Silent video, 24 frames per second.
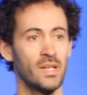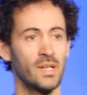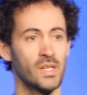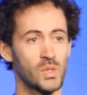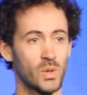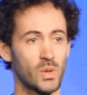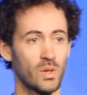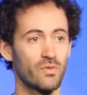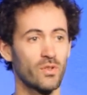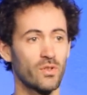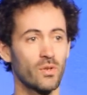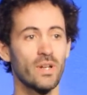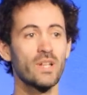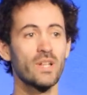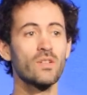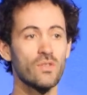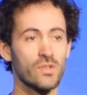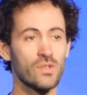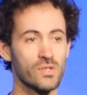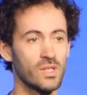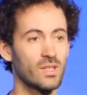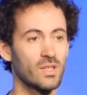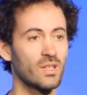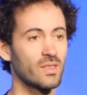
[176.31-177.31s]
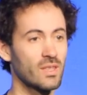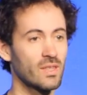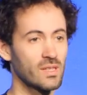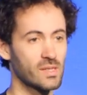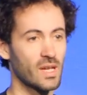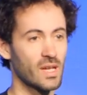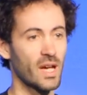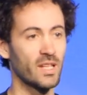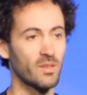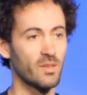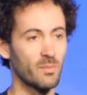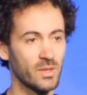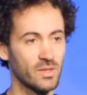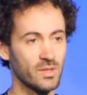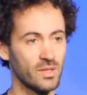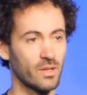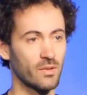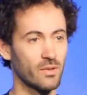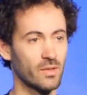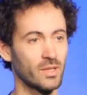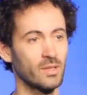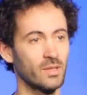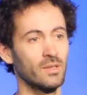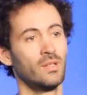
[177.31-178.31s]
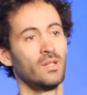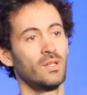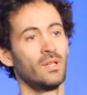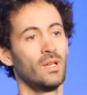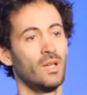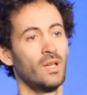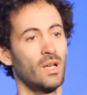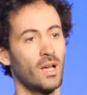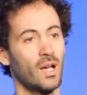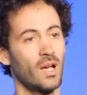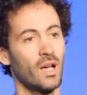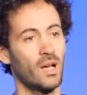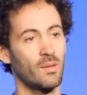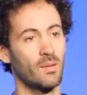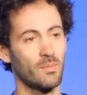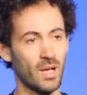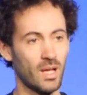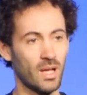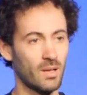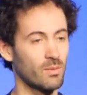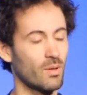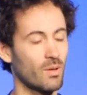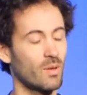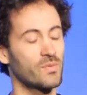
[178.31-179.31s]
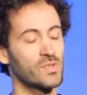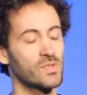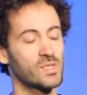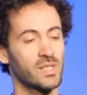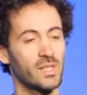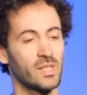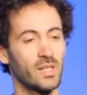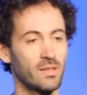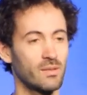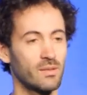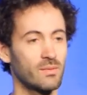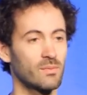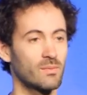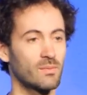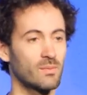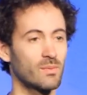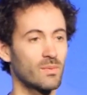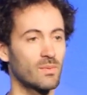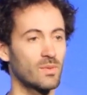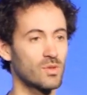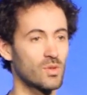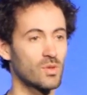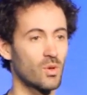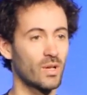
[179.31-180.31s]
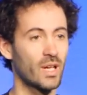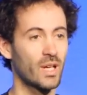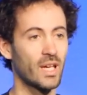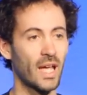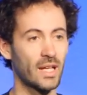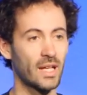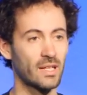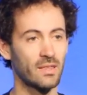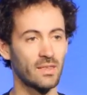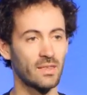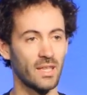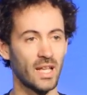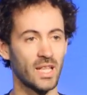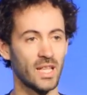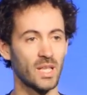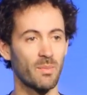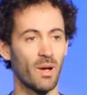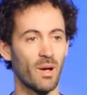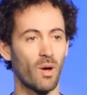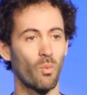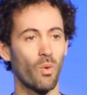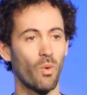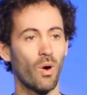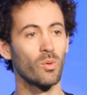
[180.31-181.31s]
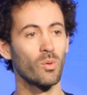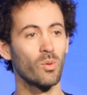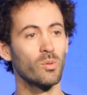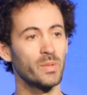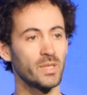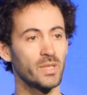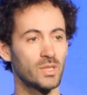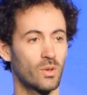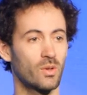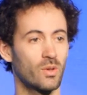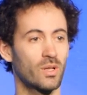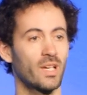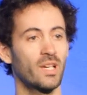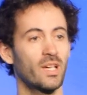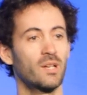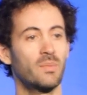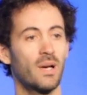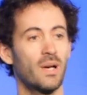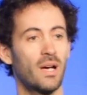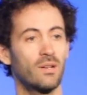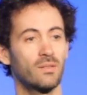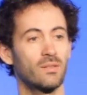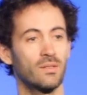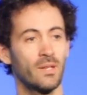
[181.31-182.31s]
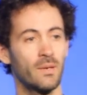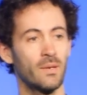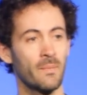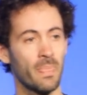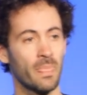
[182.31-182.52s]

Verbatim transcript: So if you're interested in this kind of material, um, I'll obviously talk again at the end about we'll be talking about.